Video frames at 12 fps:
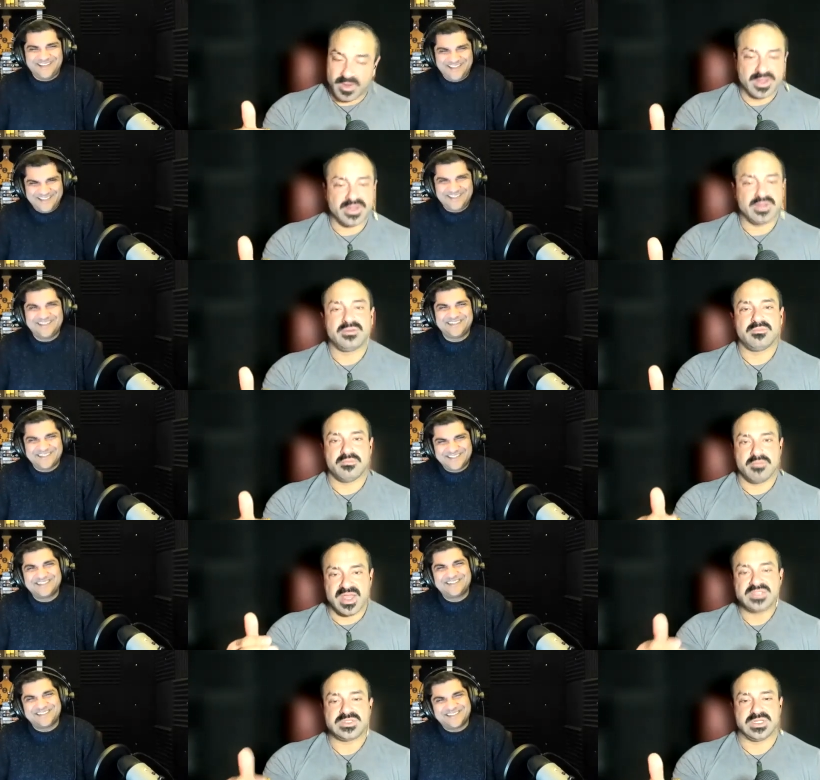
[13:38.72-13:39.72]
Speaker 1: one
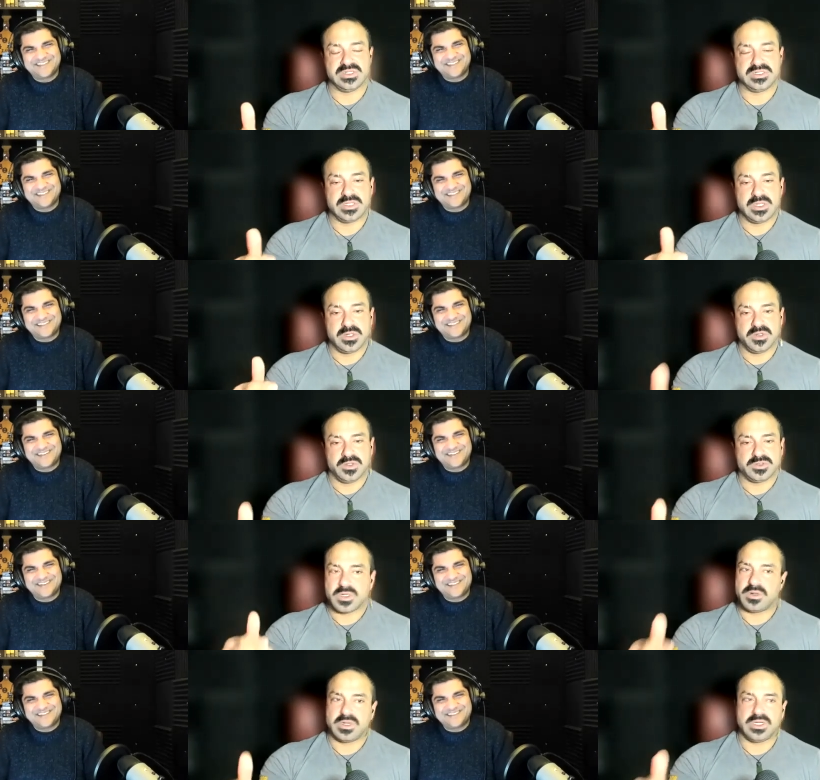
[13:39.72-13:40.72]
message
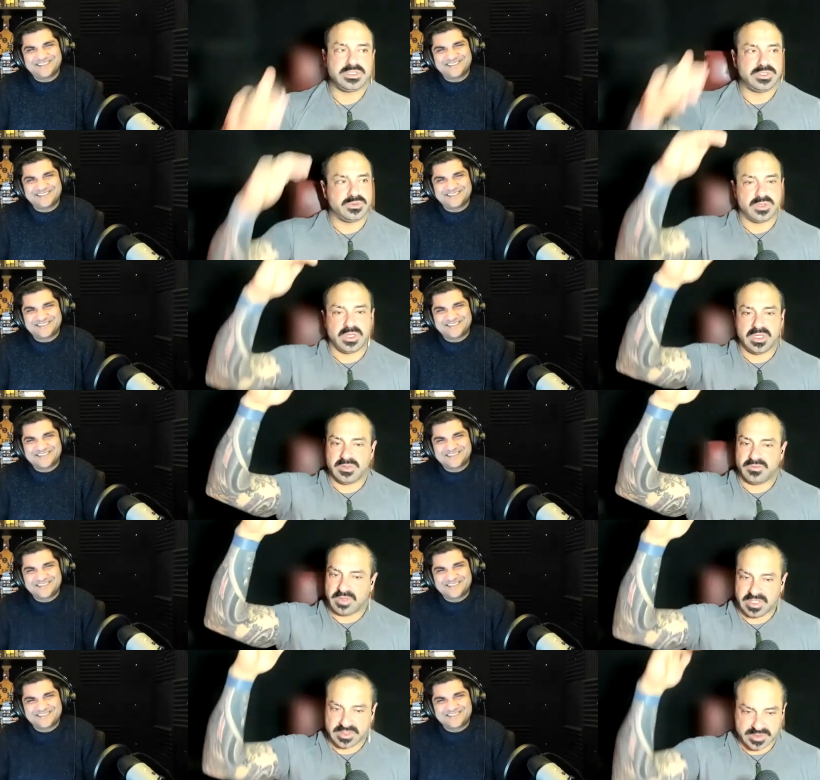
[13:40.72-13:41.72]
turned into a
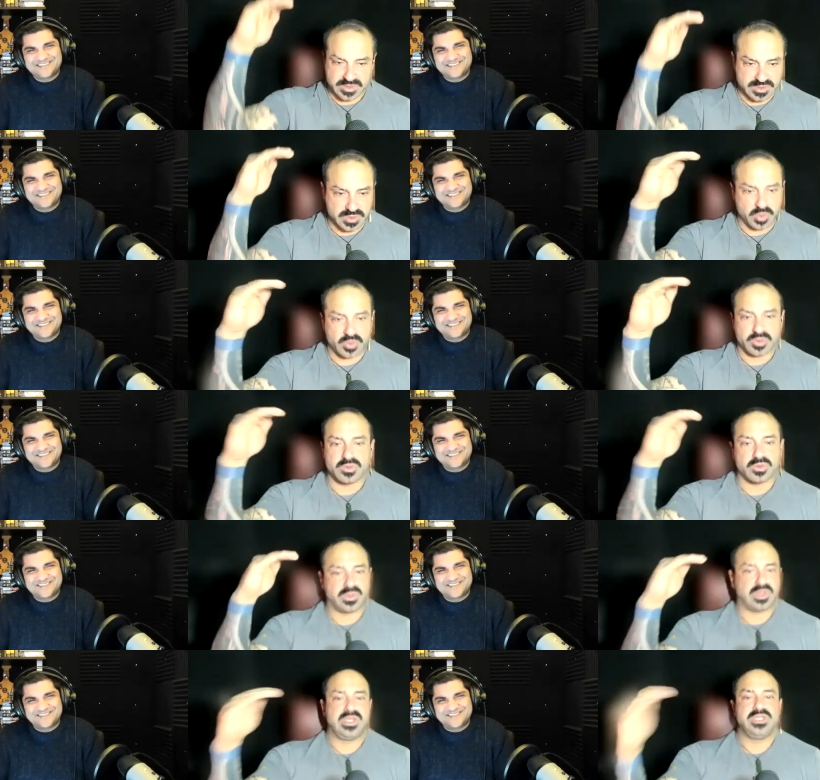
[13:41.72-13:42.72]
historical
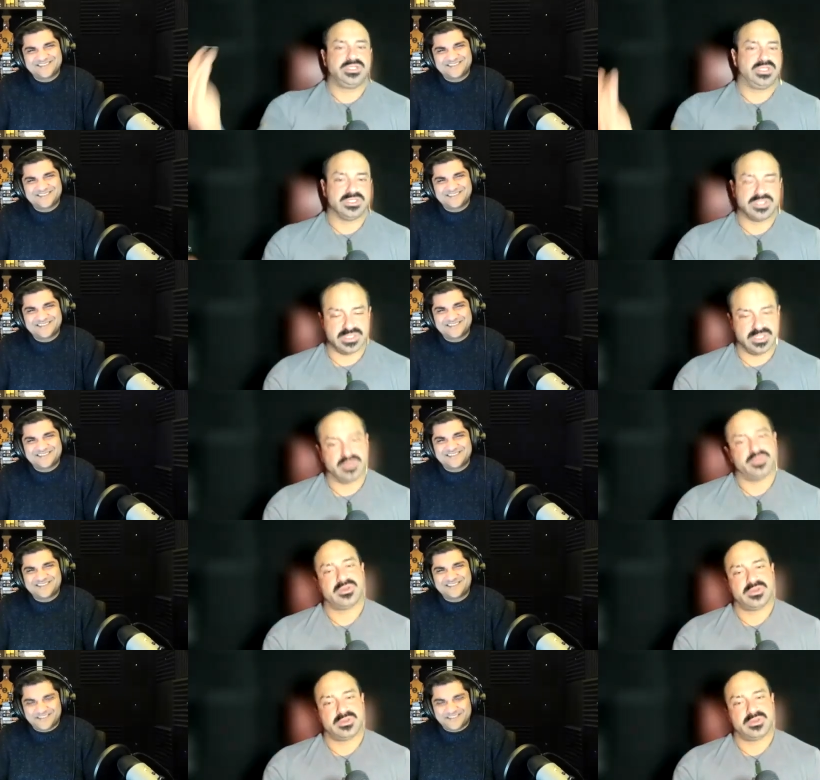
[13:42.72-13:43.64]
relationship.